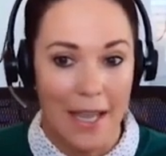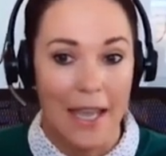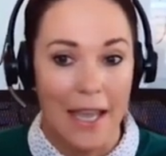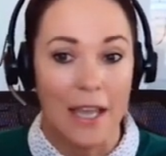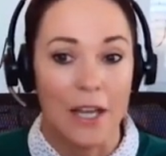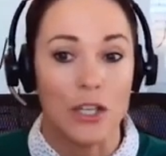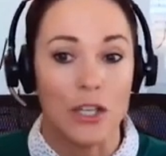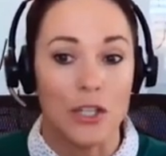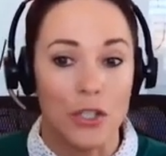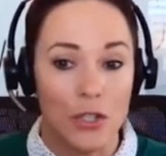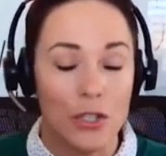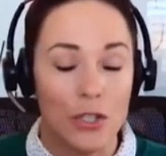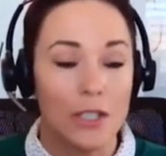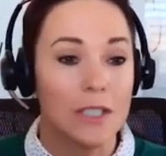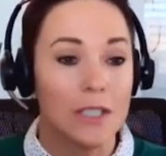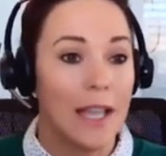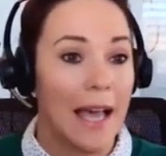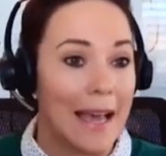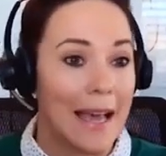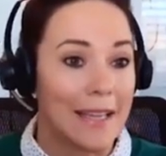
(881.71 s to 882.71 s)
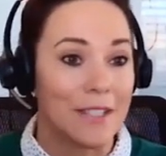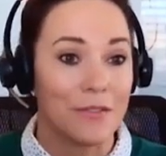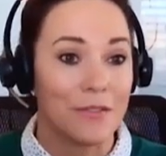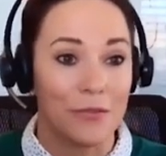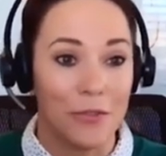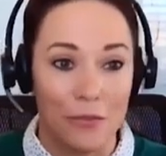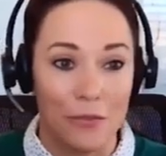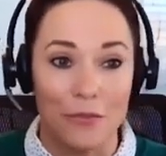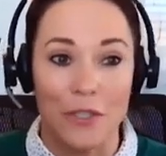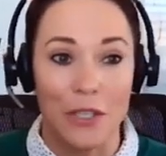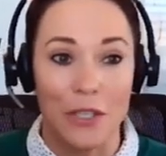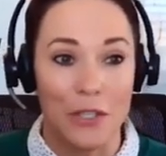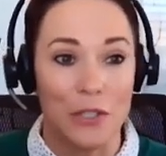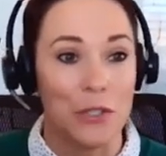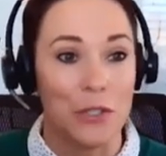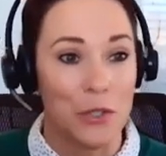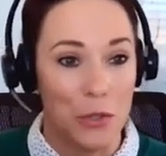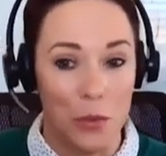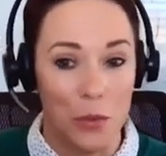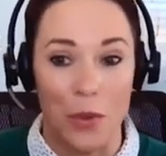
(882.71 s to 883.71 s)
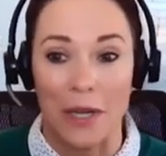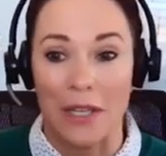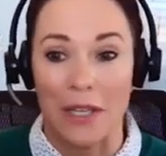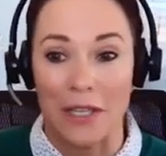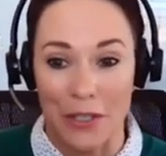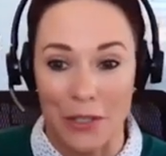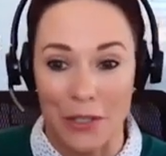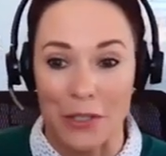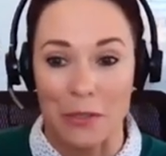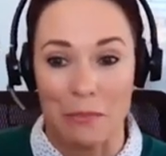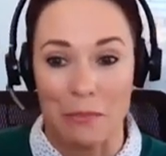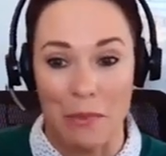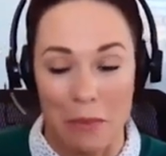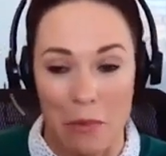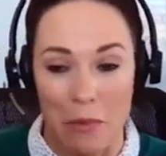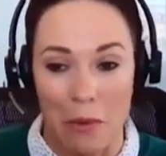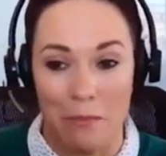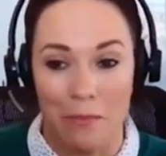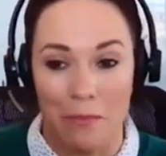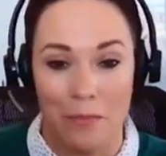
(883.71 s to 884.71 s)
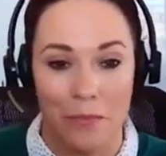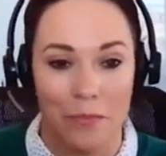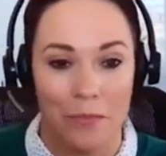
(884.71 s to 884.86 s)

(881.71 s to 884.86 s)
and it should last 15 to 20 years minimum.